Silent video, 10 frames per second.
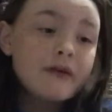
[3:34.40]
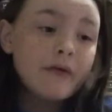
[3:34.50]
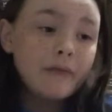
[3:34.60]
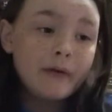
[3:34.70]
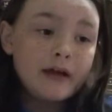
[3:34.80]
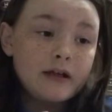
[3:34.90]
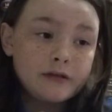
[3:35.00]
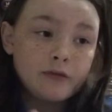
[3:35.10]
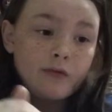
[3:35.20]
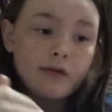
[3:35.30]
have given it to my
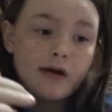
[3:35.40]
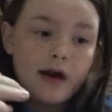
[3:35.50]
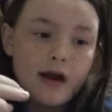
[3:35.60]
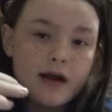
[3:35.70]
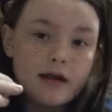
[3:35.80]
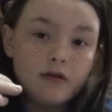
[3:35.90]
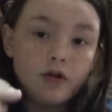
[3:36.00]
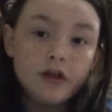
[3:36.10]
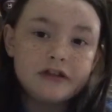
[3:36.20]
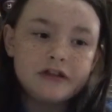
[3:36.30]
cousin, or I
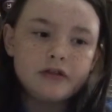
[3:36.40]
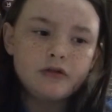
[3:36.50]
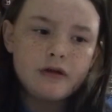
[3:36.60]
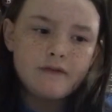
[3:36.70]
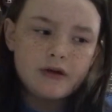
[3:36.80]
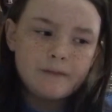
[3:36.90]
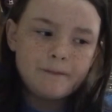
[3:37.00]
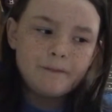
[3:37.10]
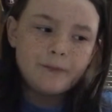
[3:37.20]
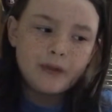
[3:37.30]
lost it in the river.
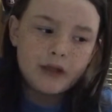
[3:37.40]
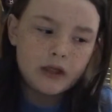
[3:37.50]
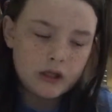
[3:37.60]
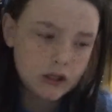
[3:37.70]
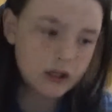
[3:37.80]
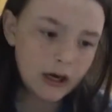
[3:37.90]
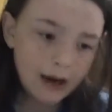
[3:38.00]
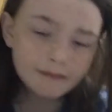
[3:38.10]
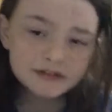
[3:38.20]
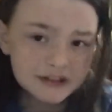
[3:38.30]
I
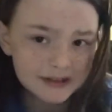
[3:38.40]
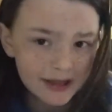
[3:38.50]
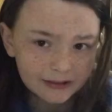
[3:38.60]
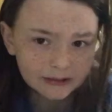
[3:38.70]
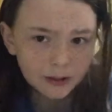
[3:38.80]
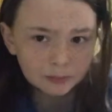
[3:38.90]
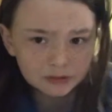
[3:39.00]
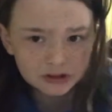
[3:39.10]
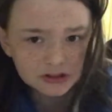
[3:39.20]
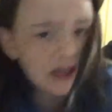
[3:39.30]
haven't seen that in a
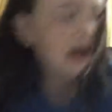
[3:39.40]
couple years. I